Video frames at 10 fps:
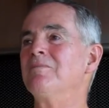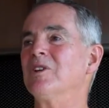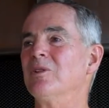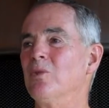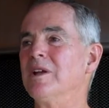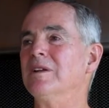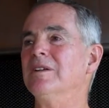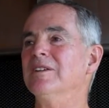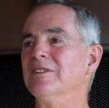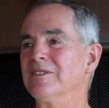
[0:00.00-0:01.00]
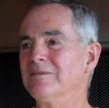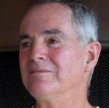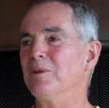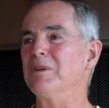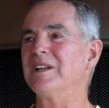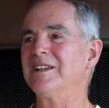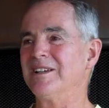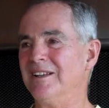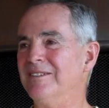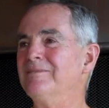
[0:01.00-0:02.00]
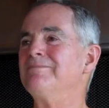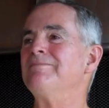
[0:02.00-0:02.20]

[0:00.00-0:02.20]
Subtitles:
So to win is a big deal.